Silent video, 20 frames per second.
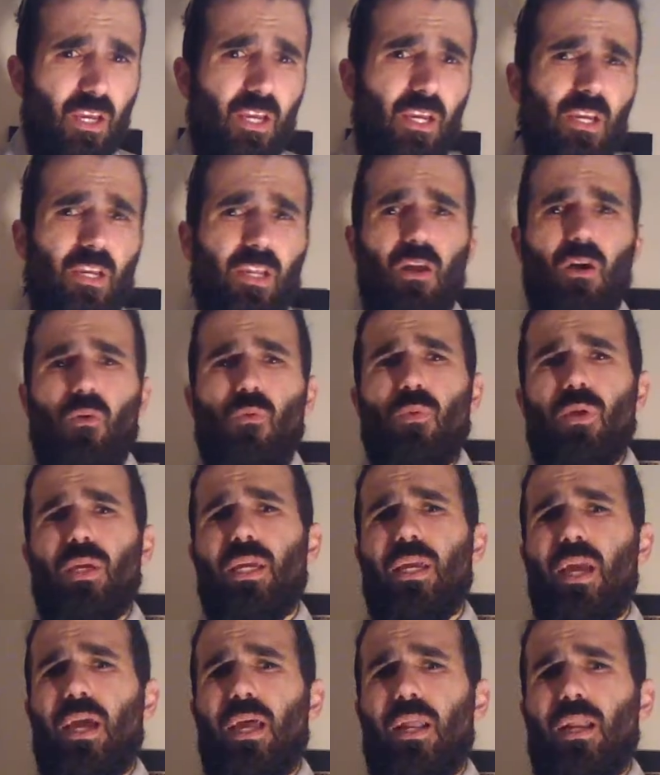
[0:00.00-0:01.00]
You know, we
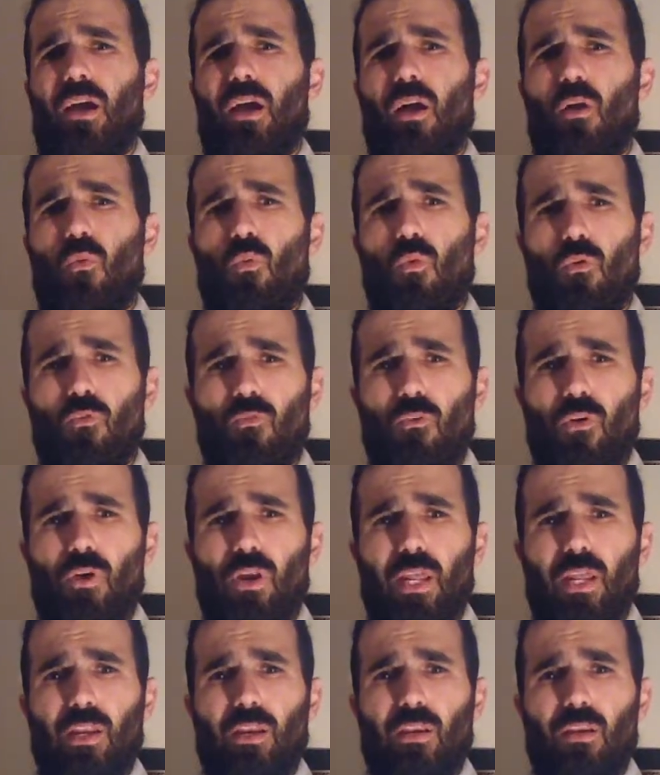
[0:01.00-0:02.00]
get
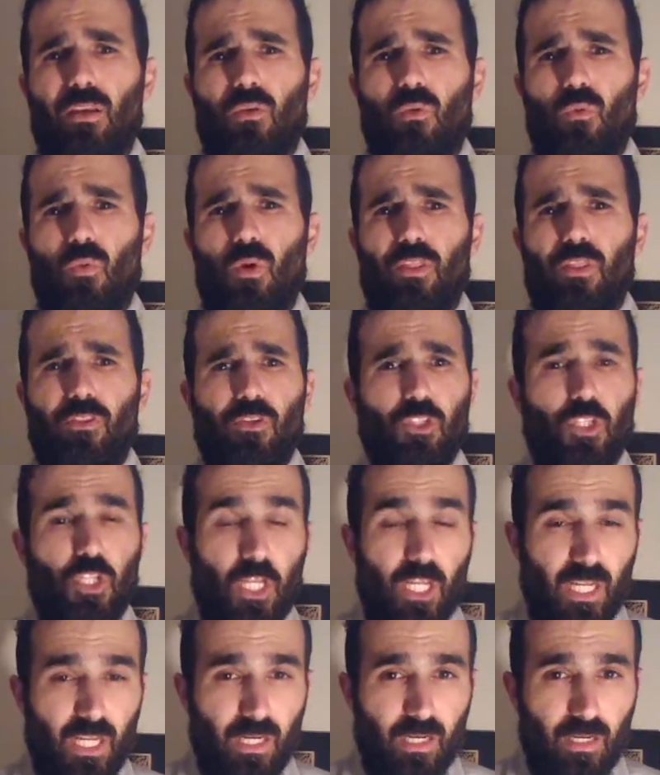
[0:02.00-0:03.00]
Wolverine with
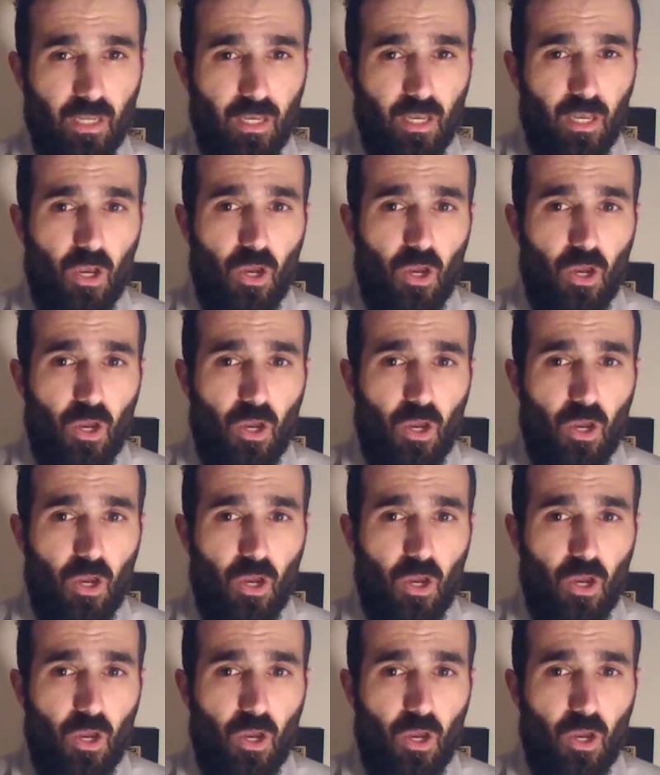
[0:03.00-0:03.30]
Jean,